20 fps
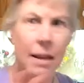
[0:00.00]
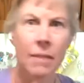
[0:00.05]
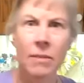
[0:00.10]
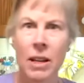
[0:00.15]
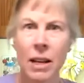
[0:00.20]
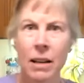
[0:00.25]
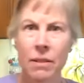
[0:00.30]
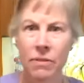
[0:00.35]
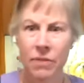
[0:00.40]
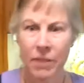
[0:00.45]

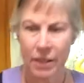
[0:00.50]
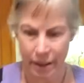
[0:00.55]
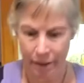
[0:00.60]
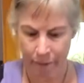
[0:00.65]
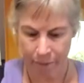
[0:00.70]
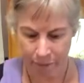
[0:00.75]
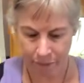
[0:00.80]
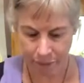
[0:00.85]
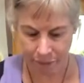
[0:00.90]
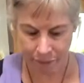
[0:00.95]
egg
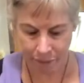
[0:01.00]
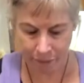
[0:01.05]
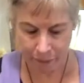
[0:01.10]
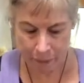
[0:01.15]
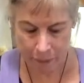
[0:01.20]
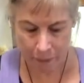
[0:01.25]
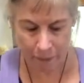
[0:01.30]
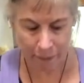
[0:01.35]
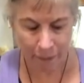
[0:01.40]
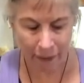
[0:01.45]
filling.
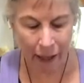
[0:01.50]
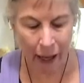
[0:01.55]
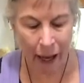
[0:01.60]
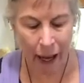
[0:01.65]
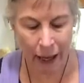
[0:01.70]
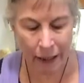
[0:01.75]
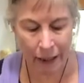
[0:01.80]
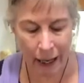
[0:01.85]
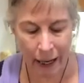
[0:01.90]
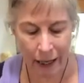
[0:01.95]

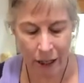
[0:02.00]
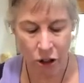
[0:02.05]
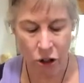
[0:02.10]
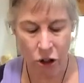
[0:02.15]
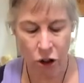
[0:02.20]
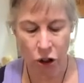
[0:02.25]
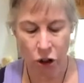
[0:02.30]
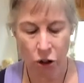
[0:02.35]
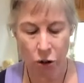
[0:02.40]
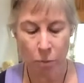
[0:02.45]
I
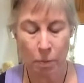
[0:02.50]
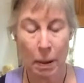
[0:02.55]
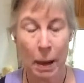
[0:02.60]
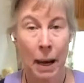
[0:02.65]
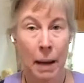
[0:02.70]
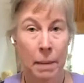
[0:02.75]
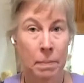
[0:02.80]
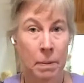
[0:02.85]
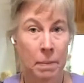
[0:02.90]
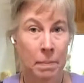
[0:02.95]
like to
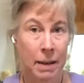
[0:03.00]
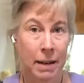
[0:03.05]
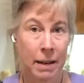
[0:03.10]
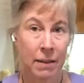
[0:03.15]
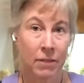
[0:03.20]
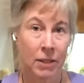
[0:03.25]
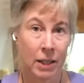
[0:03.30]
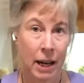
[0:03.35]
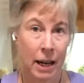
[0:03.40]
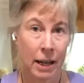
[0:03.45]
pipe my
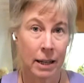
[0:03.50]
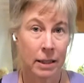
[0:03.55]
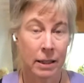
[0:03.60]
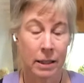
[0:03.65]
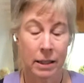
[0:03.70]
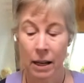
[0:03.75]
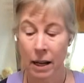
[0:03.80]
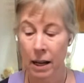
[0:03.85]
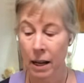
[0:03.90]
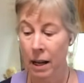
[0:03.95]
deviled
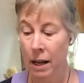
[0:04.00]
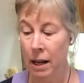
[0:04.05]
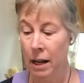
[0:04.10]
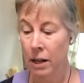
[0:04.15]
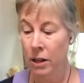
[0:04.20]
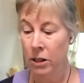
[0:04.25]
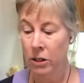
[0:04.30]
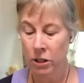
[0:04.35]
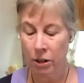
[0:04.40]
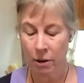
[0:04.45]
eggs.
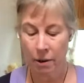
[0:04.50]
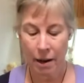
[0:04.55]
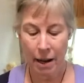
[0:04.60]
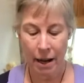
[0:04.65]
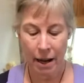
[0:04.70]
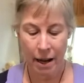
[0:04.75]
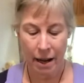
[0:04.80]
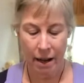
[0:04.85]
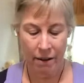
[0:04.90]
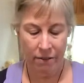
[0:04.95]
So
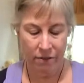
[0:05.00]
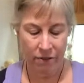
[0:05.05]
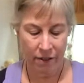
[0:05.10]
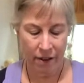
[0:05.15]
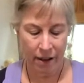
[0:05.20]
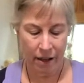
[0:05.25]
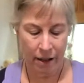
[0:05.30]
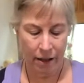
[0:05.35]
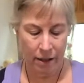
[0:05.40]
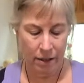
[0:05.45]
I
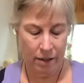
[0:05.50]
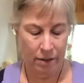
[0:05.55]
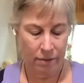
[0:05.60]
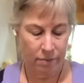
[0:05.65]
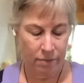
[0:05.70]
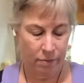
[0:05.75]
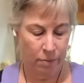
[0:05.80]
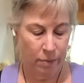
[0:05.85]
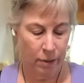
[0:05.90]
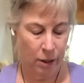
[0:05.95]
have
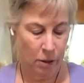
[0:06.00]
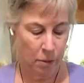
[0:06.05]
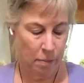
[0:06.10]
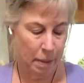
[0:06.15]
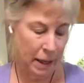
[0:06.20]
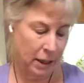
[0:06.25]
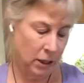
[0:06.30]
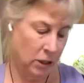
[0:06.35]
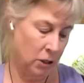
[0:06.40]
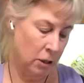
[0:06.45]
a
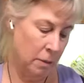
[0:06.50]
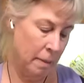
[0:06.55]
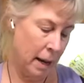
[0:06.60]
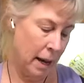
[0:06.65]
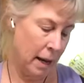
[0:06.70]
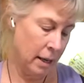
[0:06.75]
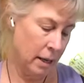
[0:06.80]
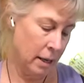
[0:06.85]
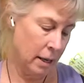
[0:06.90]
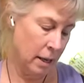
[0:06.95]
little pastry
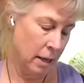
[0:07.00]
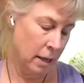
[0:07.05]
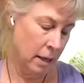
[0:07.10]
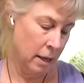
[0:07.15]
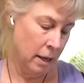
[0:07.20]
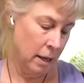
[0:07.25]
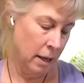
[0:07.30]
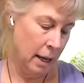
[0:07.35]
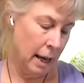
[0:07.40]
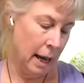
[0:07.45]
bag,
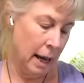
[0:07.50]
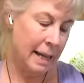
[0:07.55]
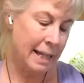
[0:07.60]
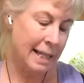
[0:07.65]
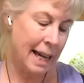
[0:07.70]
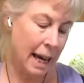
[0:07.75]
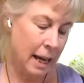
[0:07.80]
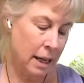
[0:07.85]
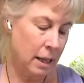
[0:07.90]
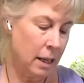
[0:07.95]
a
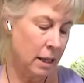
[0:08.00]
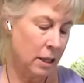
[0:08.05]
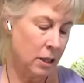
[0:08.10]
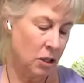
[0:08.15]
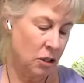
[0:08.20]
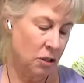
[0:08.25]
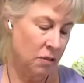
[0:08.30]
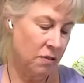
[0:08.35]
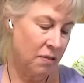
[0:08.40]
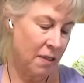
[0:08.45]

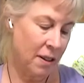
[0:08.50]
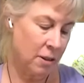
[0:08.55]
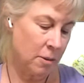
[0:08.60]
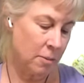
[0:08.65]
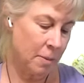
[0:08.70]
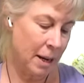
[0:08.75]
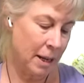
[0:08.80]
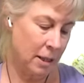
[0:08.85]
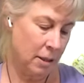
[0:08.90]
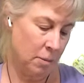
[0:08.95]
10-inch
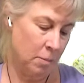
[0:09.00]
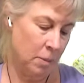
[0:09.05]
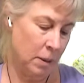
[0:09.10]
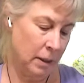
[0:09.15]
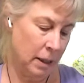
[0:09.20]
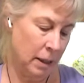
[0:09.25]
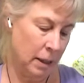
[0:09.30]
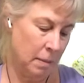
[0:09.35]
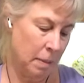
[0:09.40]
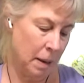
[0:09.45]
featherweight
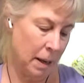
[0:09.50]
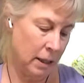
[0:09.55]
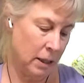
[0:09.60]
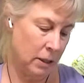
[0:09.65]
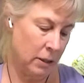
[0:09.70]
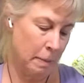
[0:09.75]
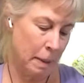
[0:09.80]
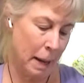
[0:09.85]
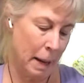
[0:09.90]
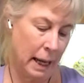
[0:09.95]
Wilton
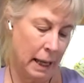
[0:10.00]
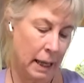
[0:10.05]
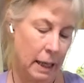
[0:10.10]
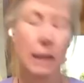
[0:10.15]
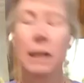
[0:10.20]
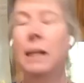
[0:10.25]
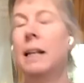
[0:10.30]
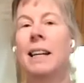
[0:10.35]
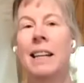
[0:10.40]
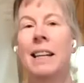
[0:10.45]
pastry bag
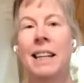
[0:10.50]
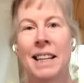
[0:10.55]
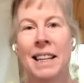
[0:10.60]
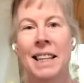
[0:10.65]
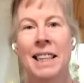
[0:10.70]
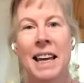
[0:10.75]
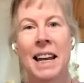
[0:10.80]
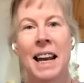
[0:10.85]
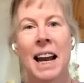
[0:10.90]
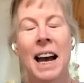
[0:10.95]

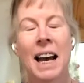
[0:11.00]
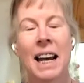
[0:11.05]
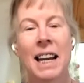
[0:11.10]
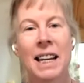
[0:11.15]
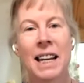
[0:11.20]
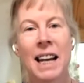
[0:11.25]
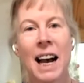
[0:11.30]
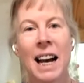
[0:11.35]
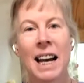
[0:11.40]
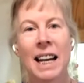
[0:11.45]
that
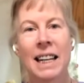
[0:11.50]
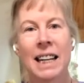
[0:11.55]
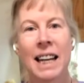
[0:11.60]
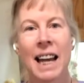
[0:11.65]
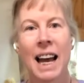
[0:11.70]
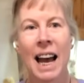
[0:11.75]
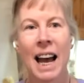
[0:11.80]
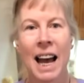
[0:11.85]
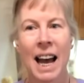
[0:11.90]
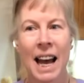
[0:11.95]
I got
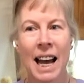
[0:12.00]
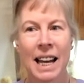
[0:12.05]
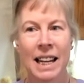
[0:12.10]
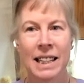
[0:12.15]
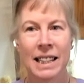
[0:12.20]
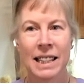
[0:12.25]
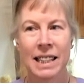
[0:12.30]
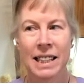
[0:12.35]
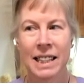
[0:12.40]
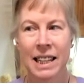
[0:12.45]

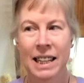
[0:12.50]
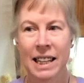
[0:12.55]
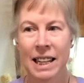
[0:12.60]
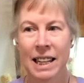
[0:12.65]
at